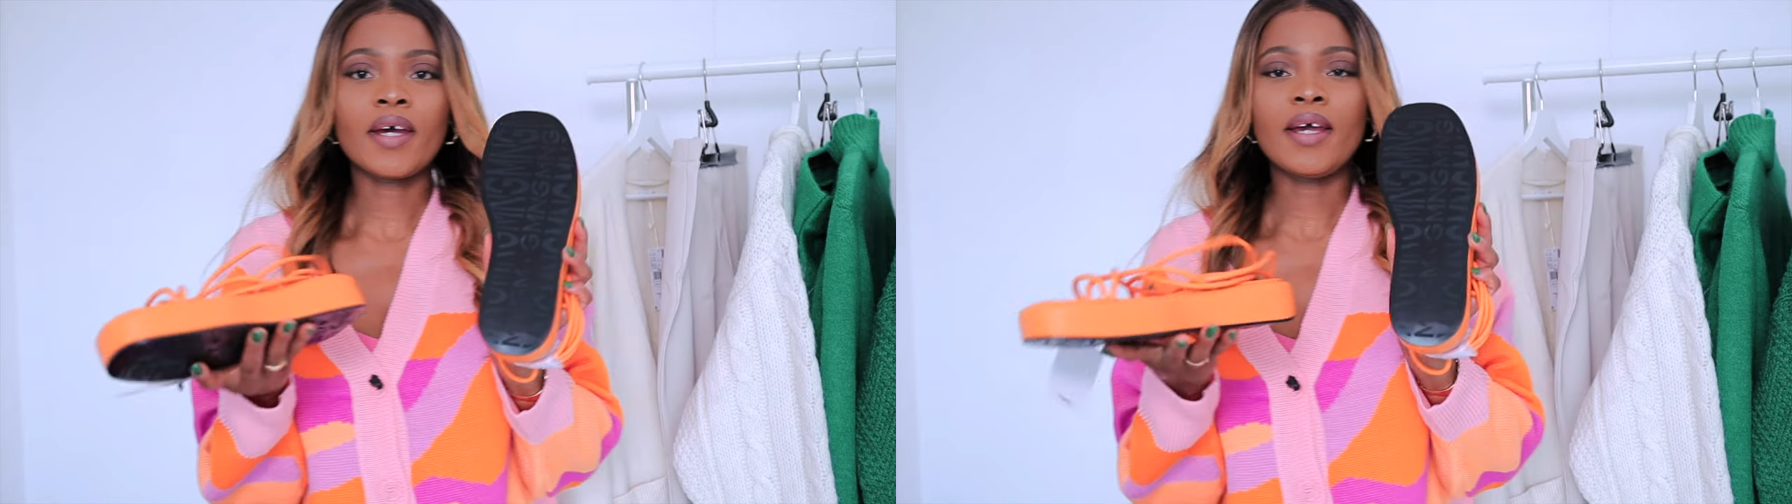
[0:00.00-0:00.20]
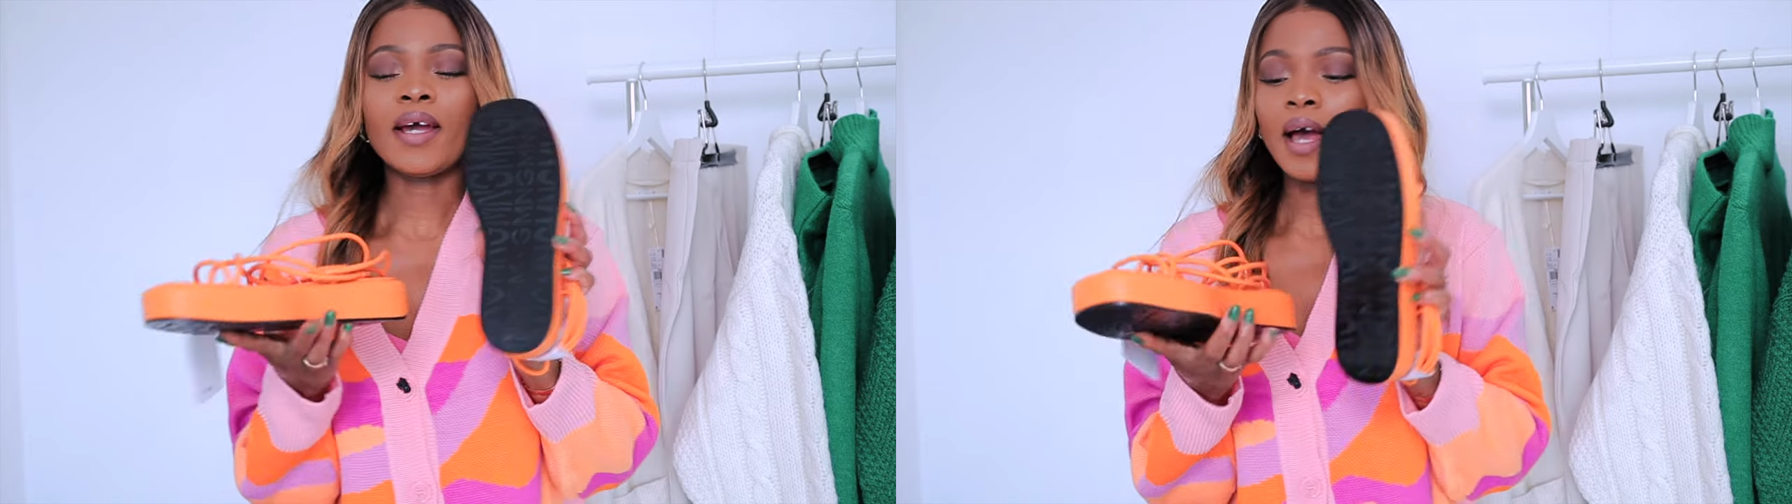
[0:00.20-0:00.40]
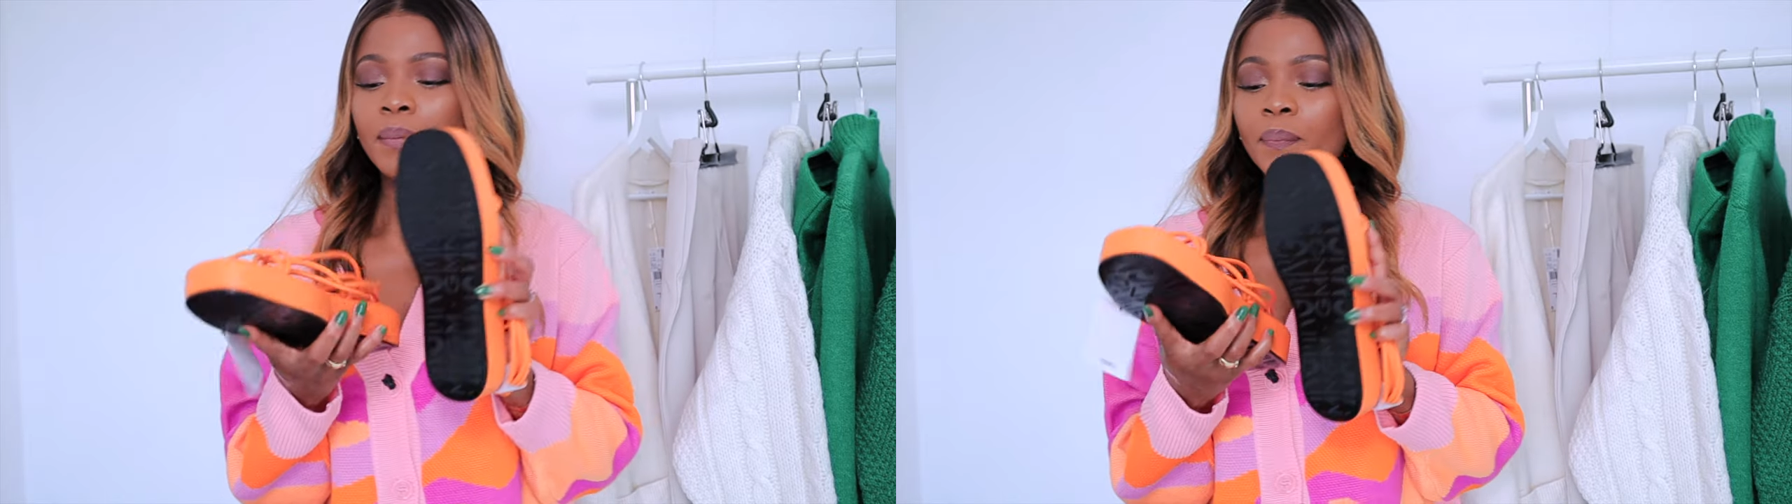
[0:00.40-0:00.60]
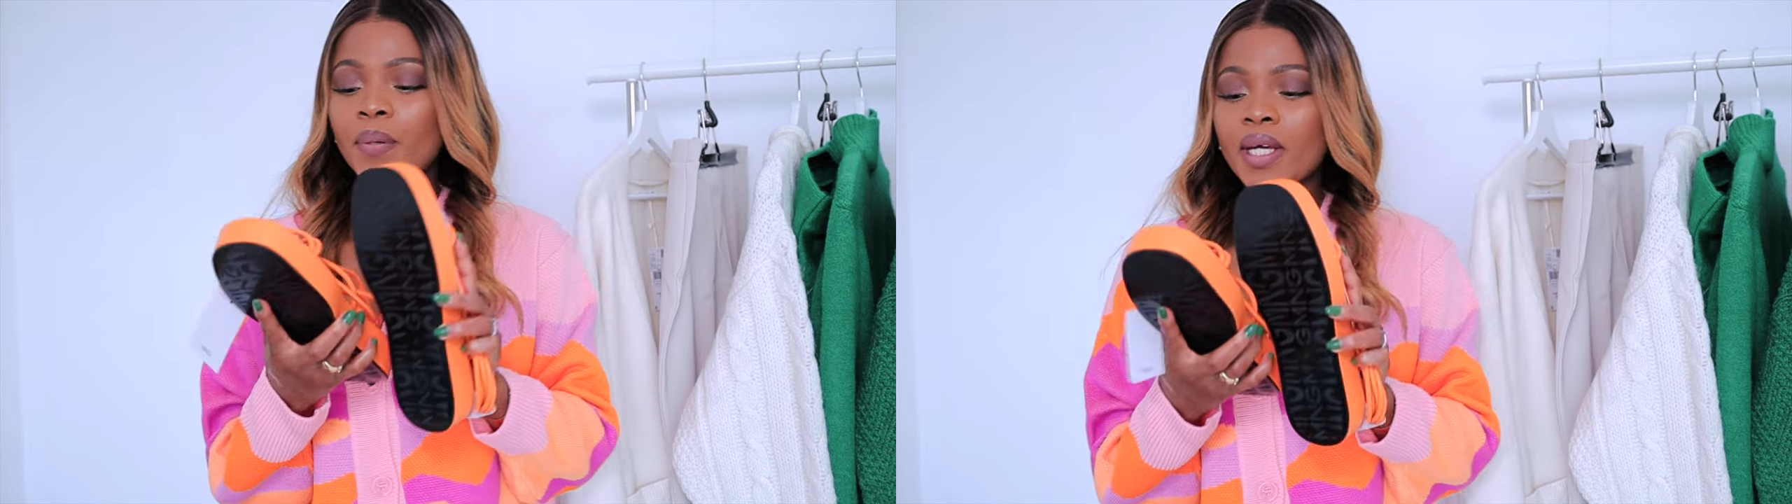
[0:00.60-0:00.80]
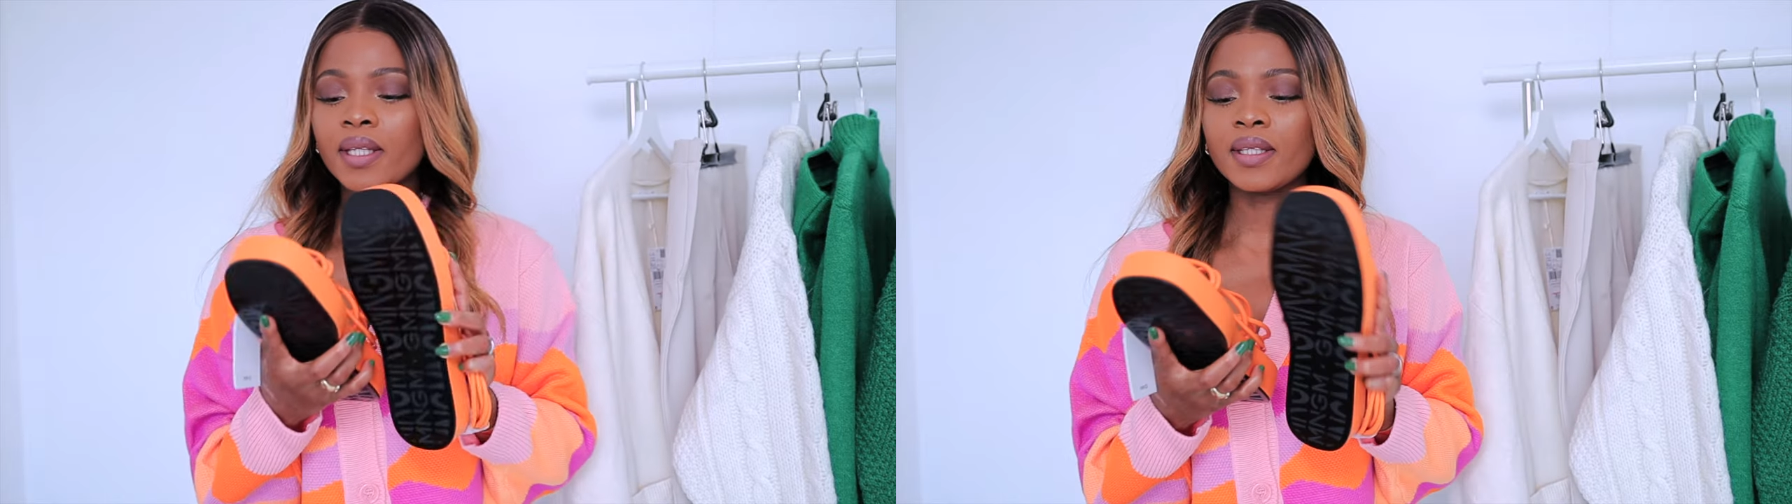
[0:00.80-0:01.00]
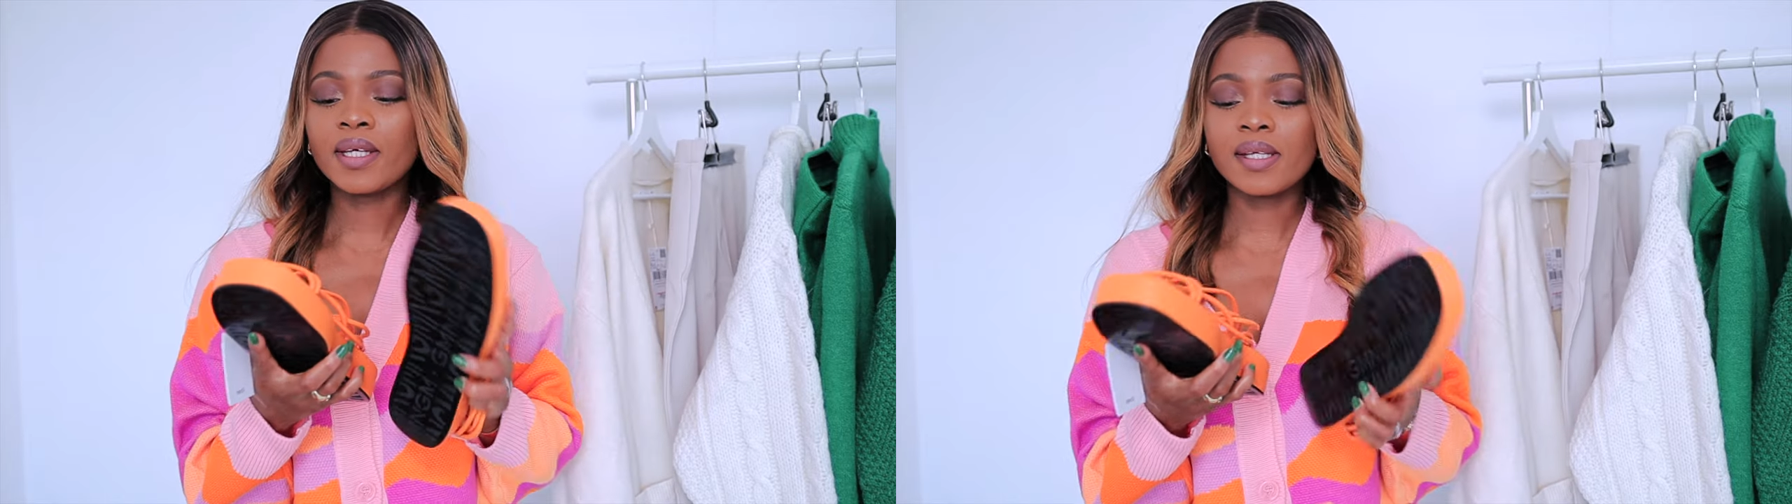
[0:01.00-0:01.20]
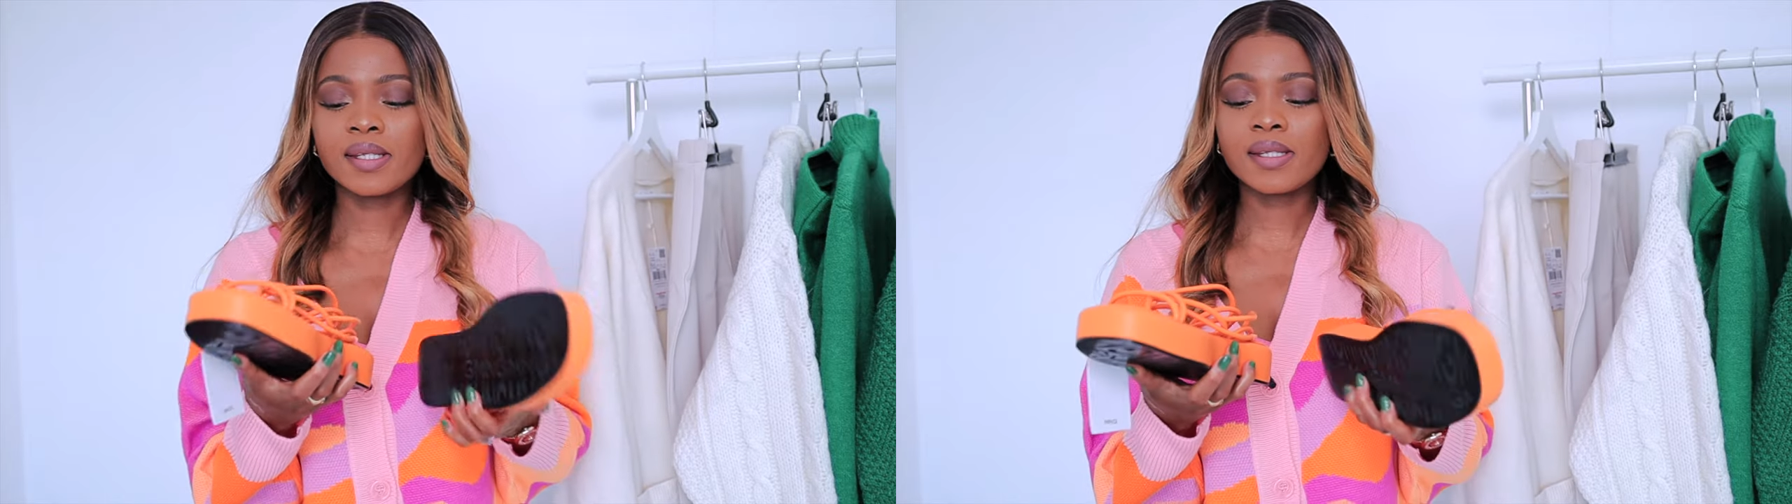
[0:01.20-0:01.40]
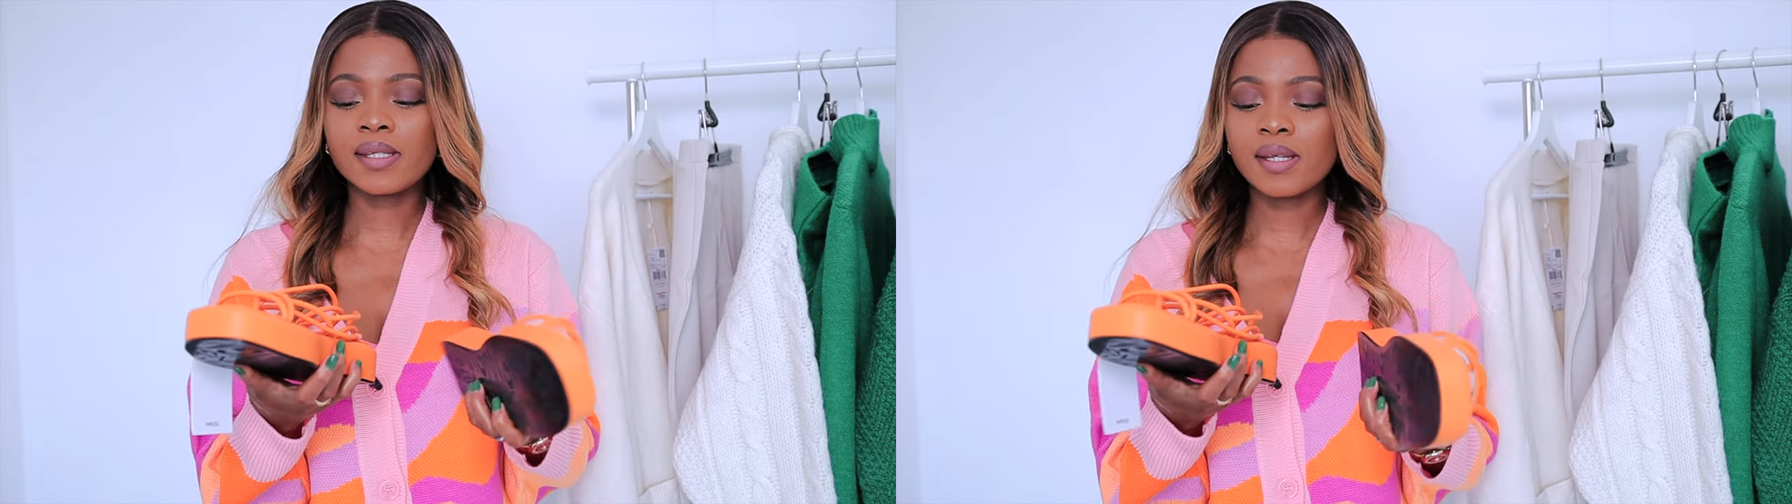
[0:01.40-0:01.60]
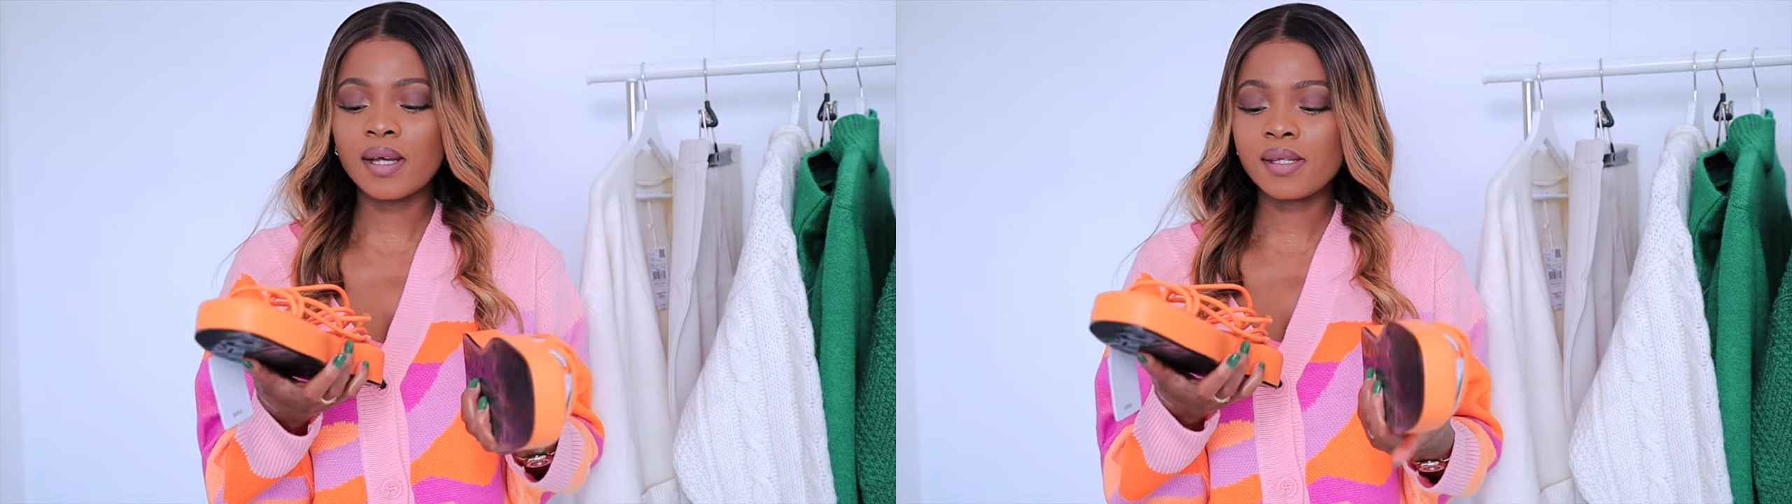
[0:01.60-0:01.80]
Okay, I picked this